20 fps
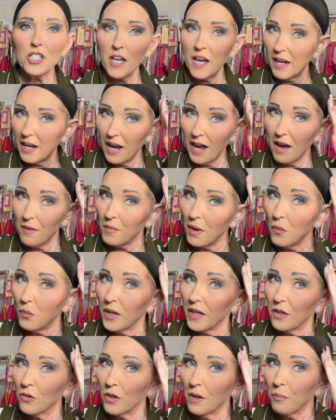And I have my
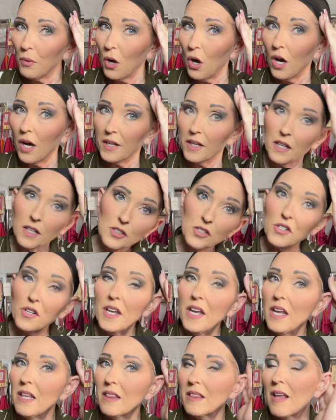wig grip on
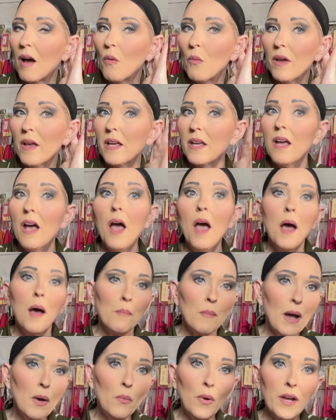underneath. That way
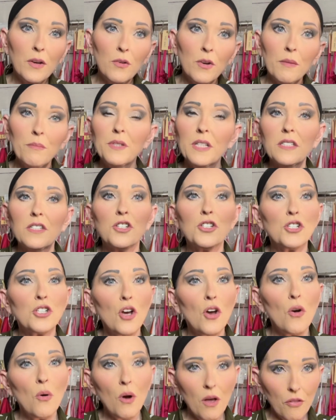my wig grip doesn't
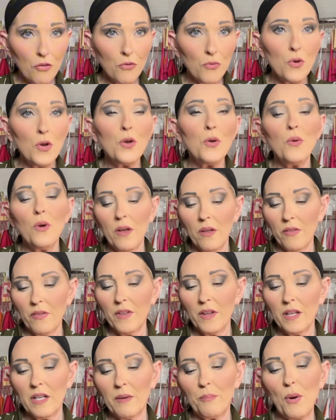show through
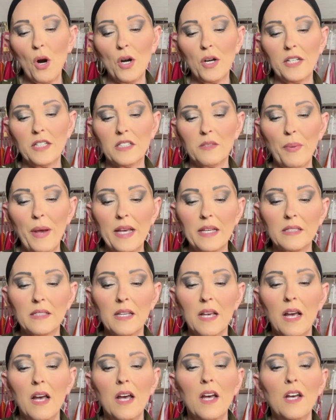the parting space.
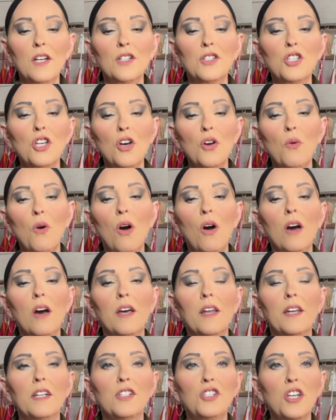So
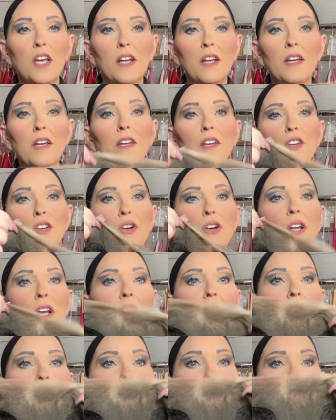on Jetta, you're going
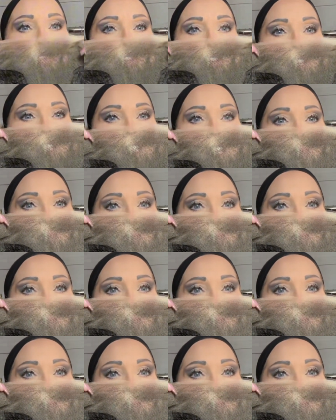to have a 13